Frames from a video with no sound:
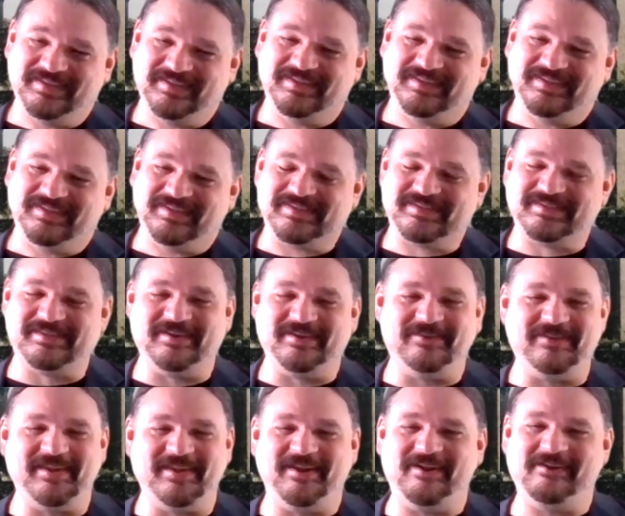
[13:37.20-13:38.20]
So
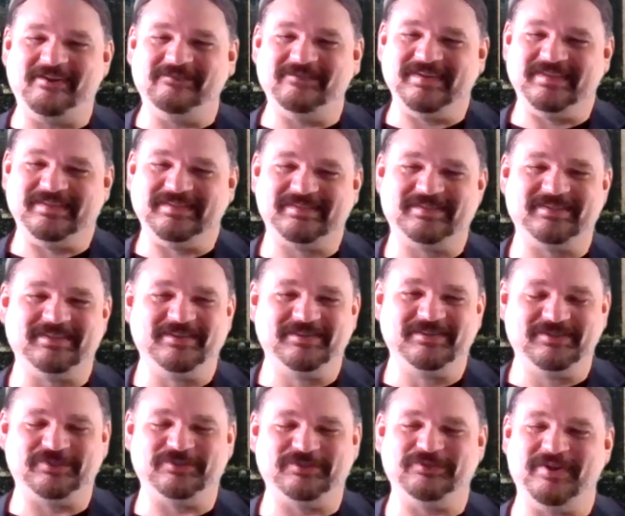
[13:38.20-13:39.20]
that always
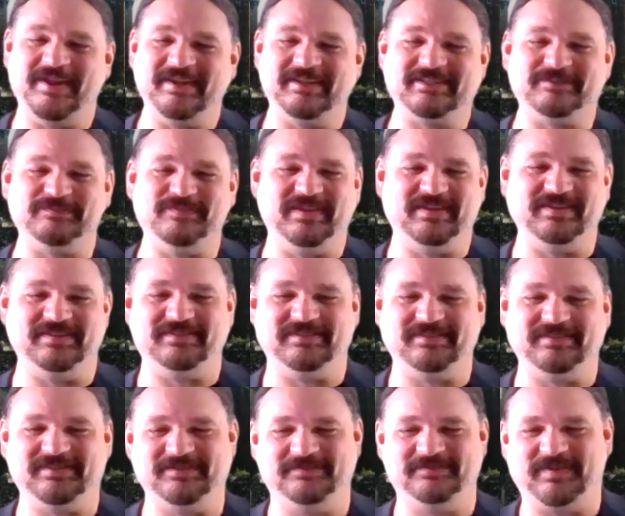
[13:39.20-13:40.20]
strikes me
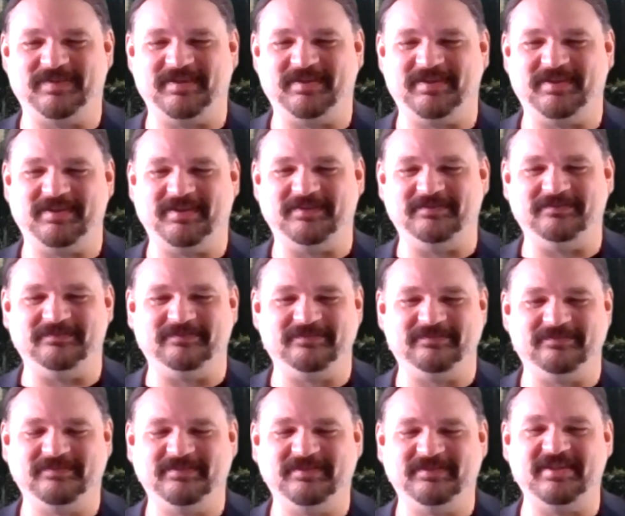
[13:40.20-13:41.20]
as
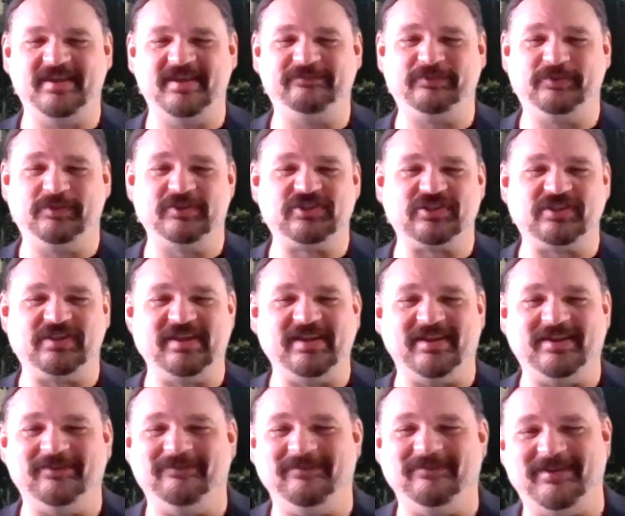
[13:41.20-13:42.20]
devilishly
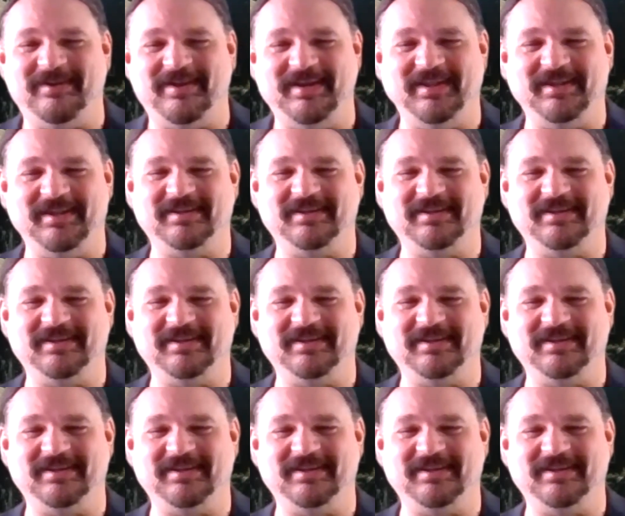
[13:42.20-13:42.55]
ironic.